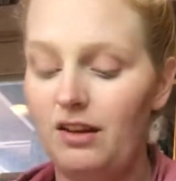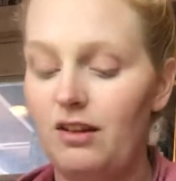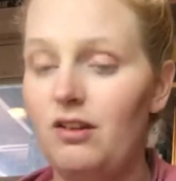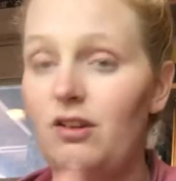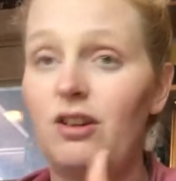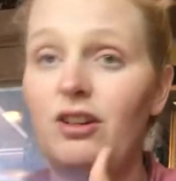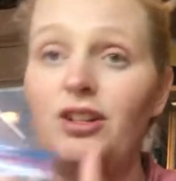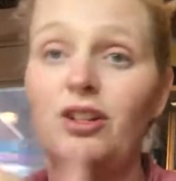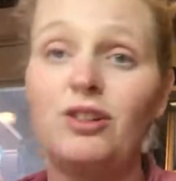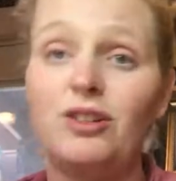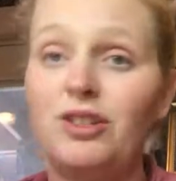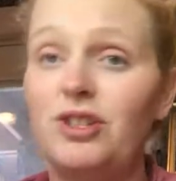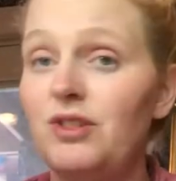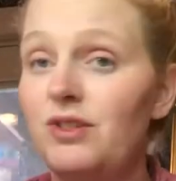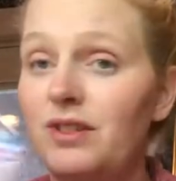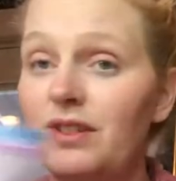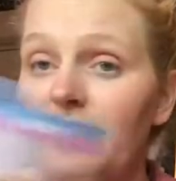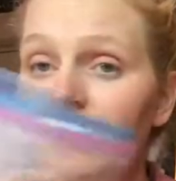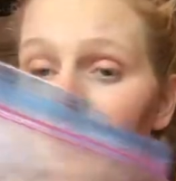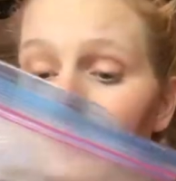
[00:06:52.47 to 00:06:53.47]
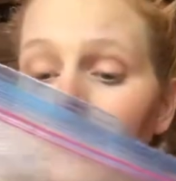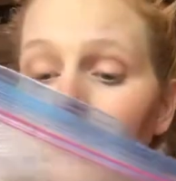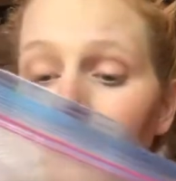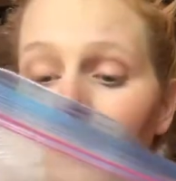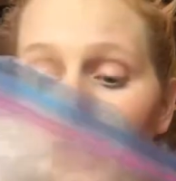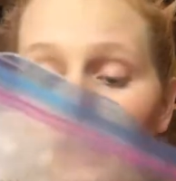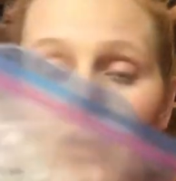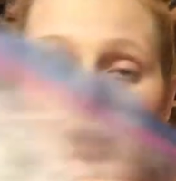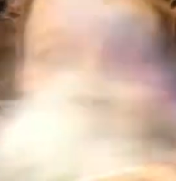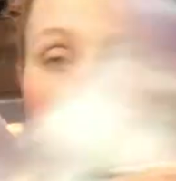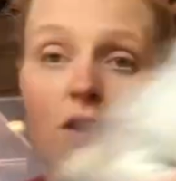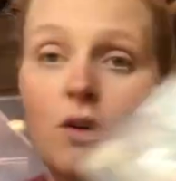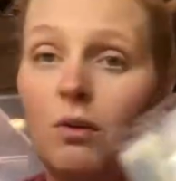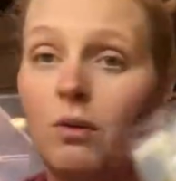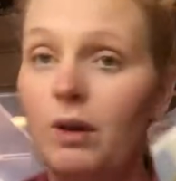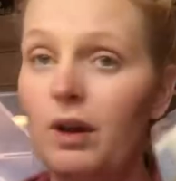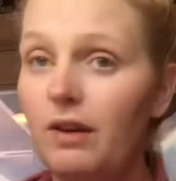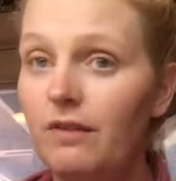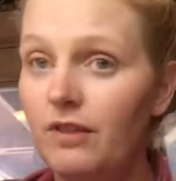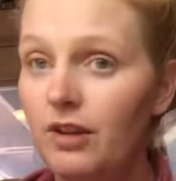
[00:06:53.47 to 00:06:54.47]
Or you can use a label maker or
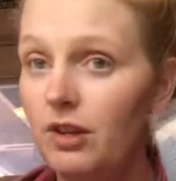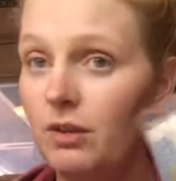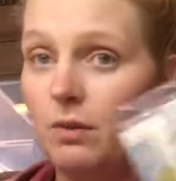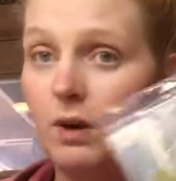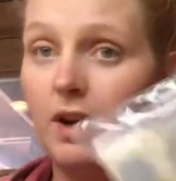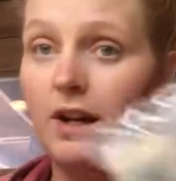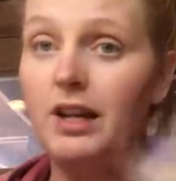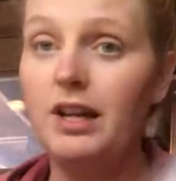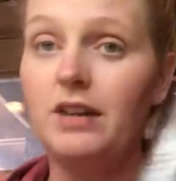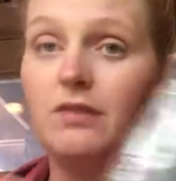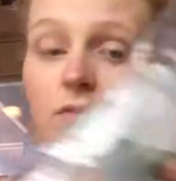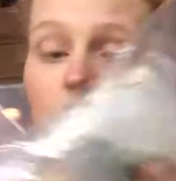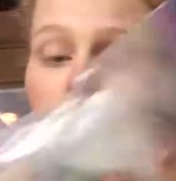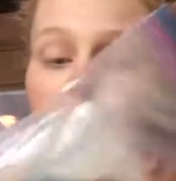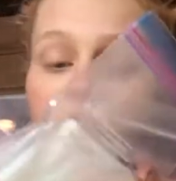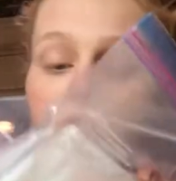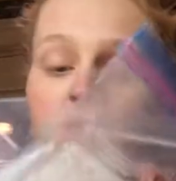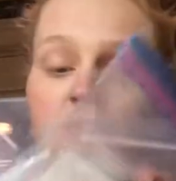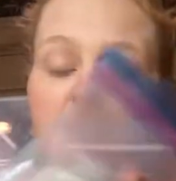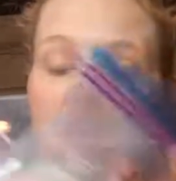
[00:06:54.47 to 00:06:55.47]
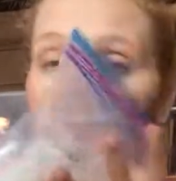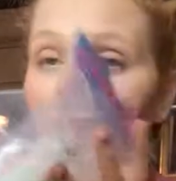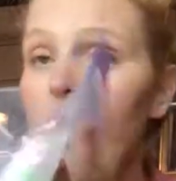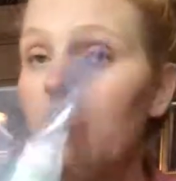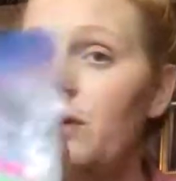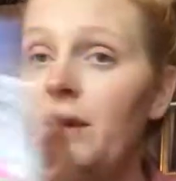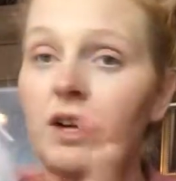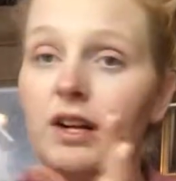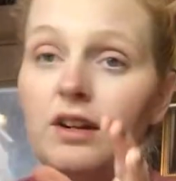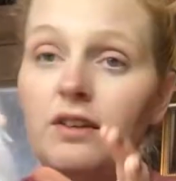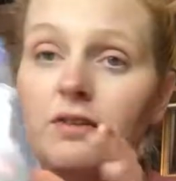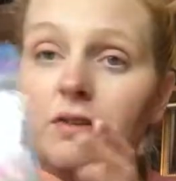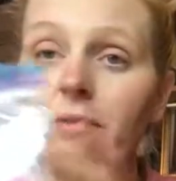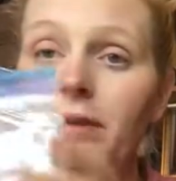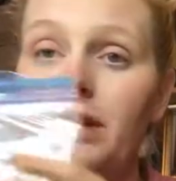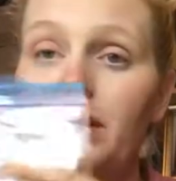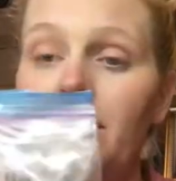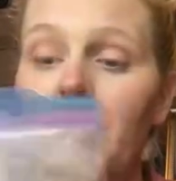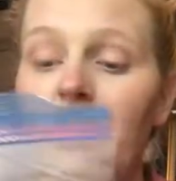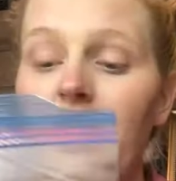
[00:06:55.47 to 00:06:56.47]
whatever you want. It was just quicker for
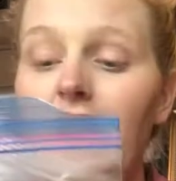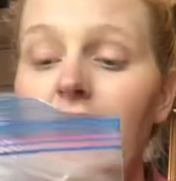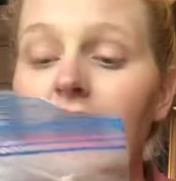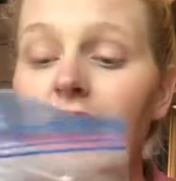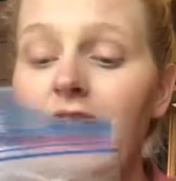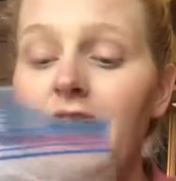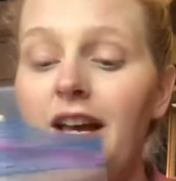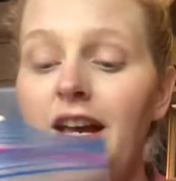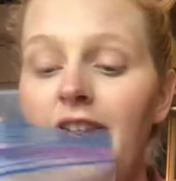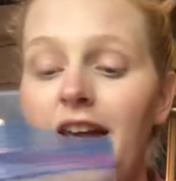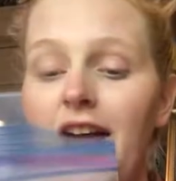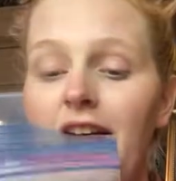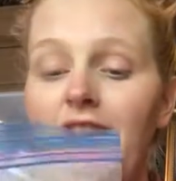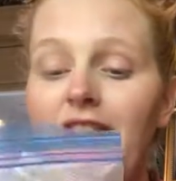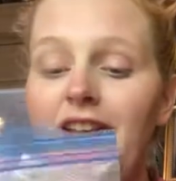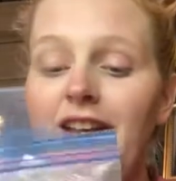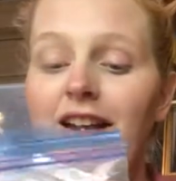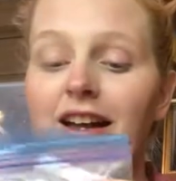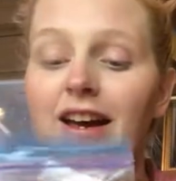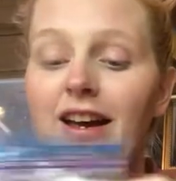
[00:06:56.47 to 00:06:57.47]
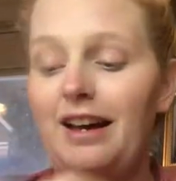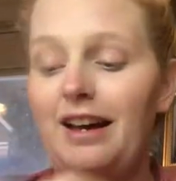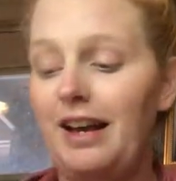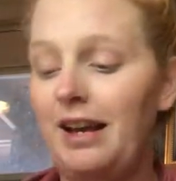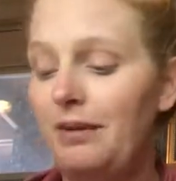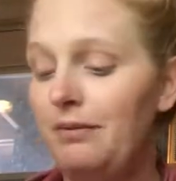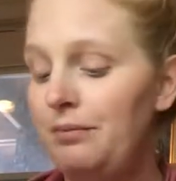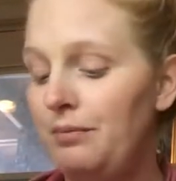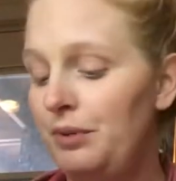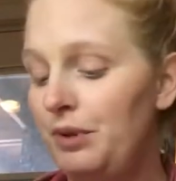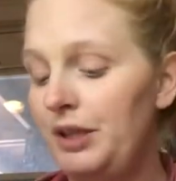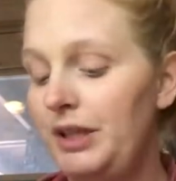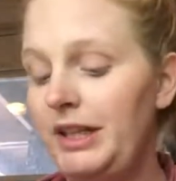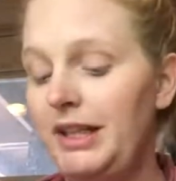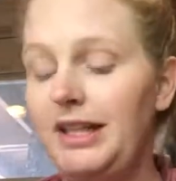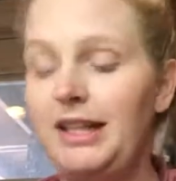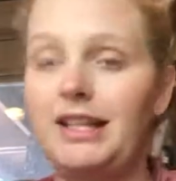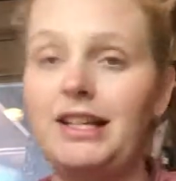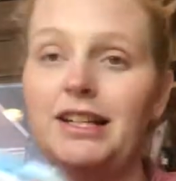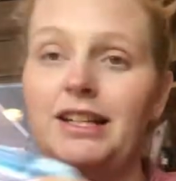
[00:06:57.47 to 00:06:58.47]
me to write it. And then I put
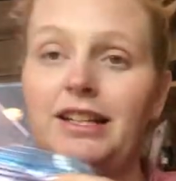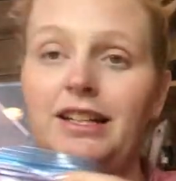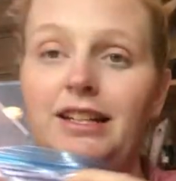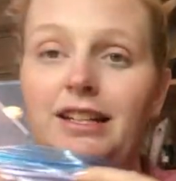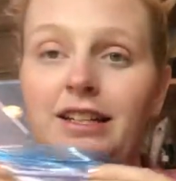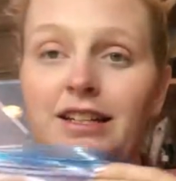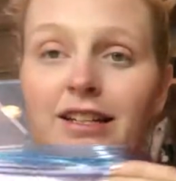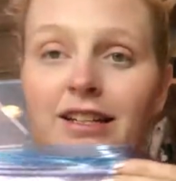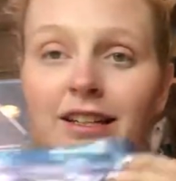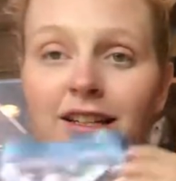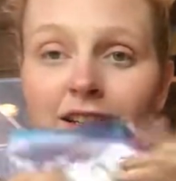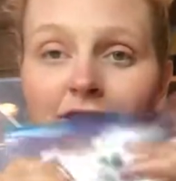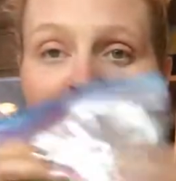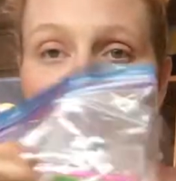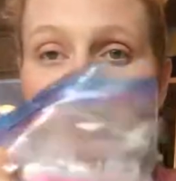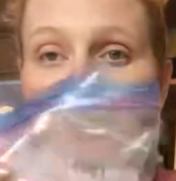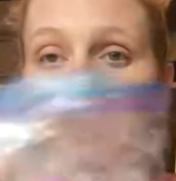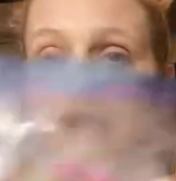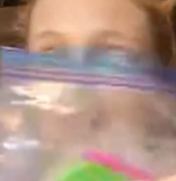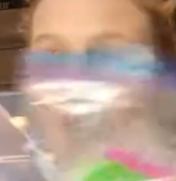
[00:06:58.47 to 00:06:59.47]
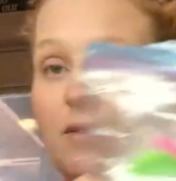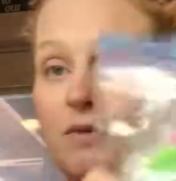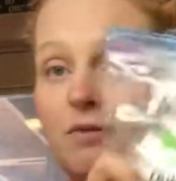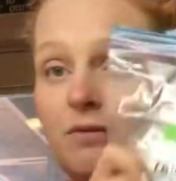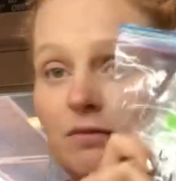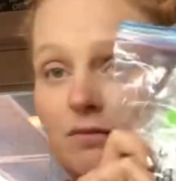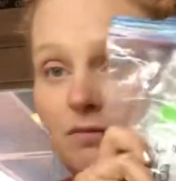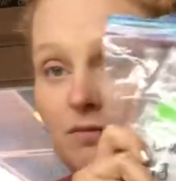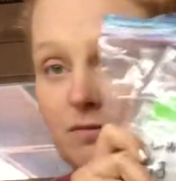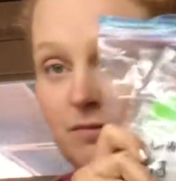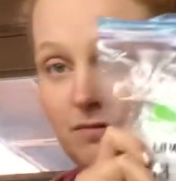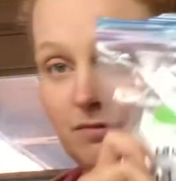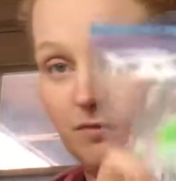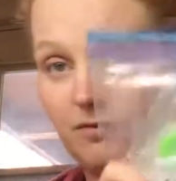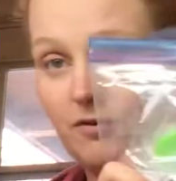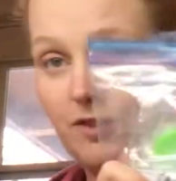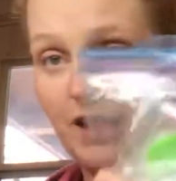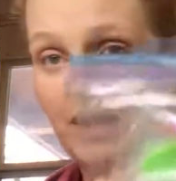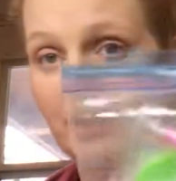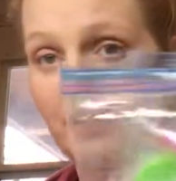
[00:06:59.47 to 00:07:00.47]
it in a
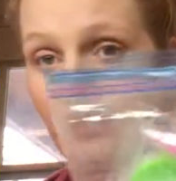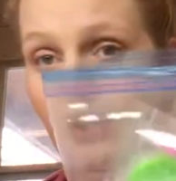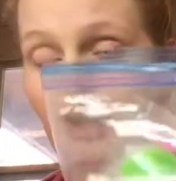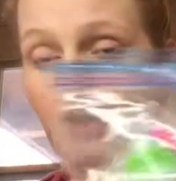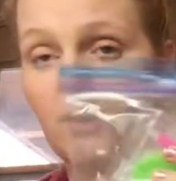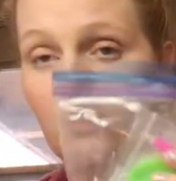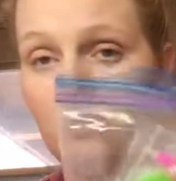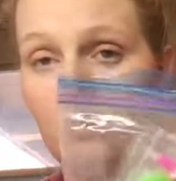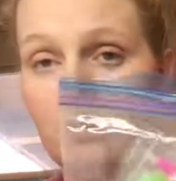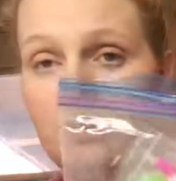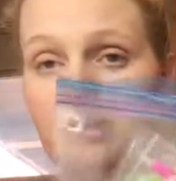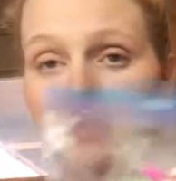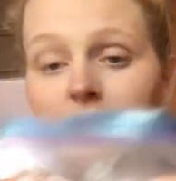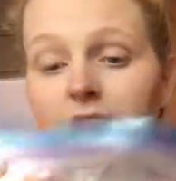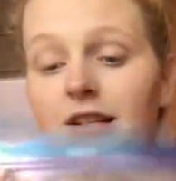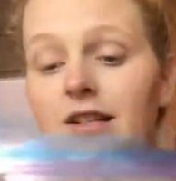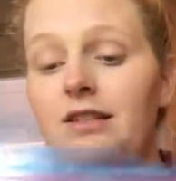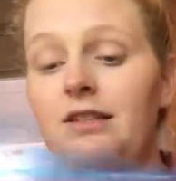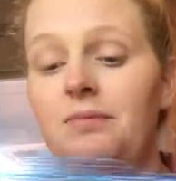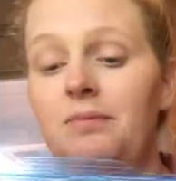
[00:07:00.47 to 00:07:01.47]
regular, like a quart size